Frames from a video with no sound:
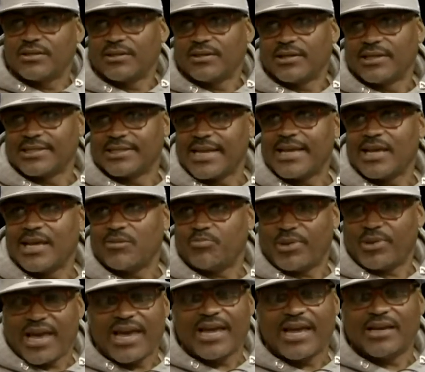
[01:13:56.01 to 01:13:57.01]
because they get
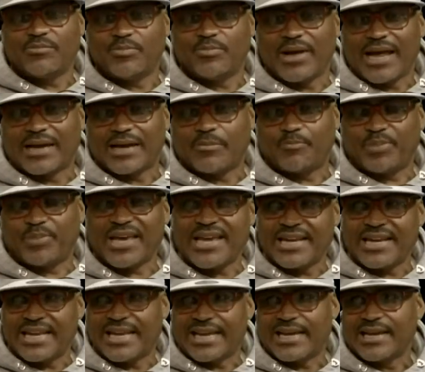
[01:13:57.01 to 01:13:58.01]
paid by the
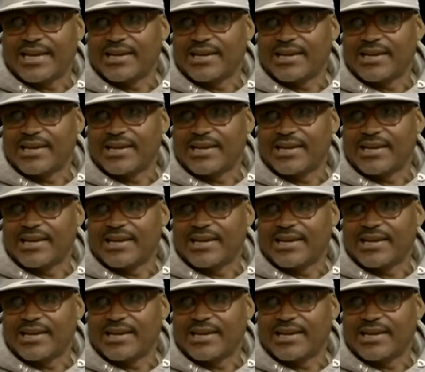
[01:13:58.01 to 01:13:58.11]
penny,